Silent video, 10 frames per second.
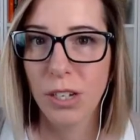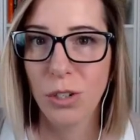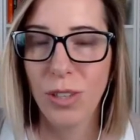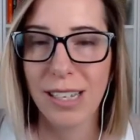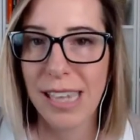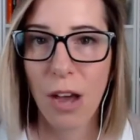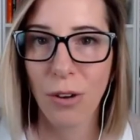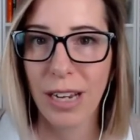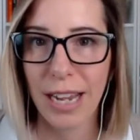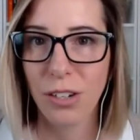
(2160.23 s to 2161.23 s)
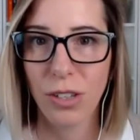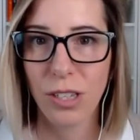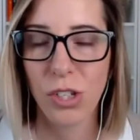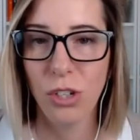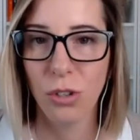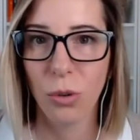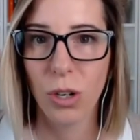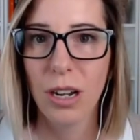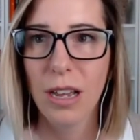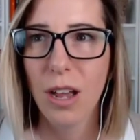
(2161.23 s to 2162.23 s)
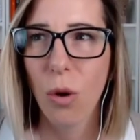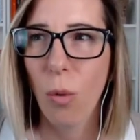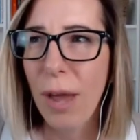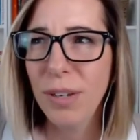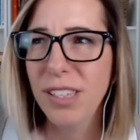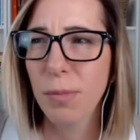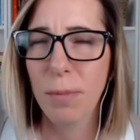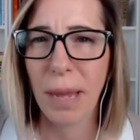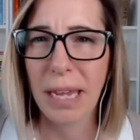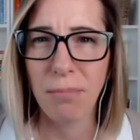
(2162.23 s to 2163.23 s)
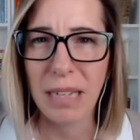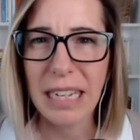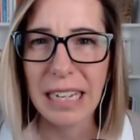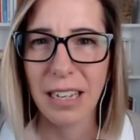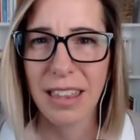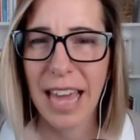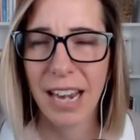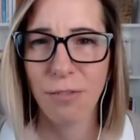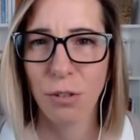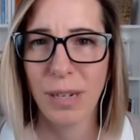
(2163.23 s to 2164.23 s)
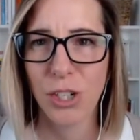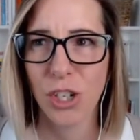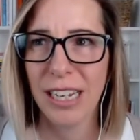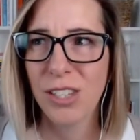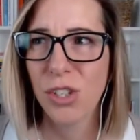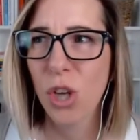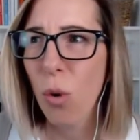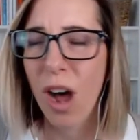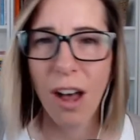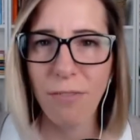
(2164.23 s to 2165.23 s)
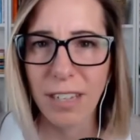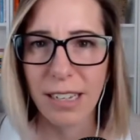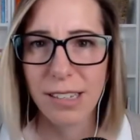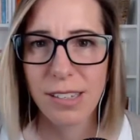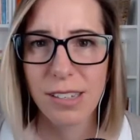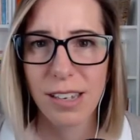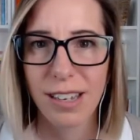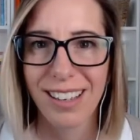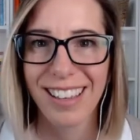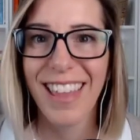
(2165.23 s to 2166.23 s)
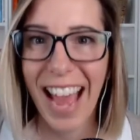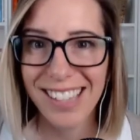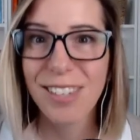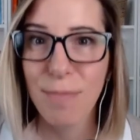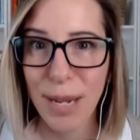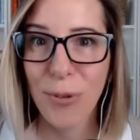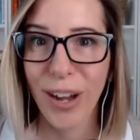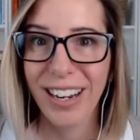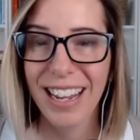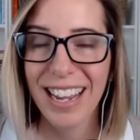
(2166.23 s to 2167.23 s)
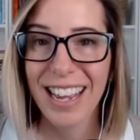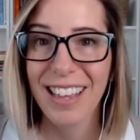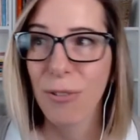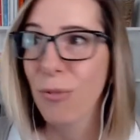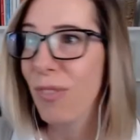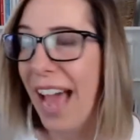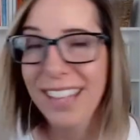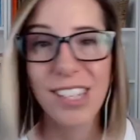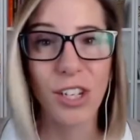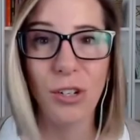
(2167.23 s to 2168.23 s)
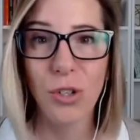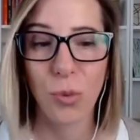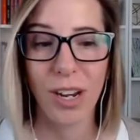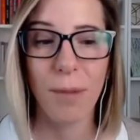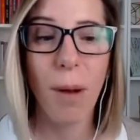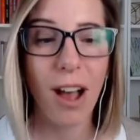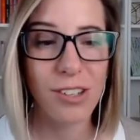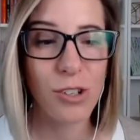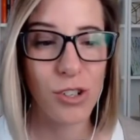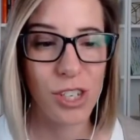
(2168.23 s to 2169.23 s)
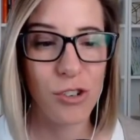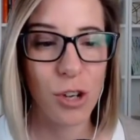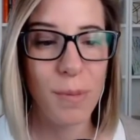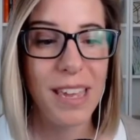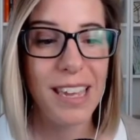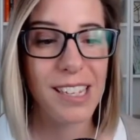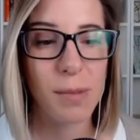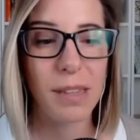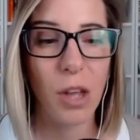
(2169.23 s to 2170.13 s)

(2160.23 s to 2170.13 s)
do this. How can I do this too? Or why would someone pay me that information? It's so obvious. That's a big one. That's a huge one. Imposter syndrome is something that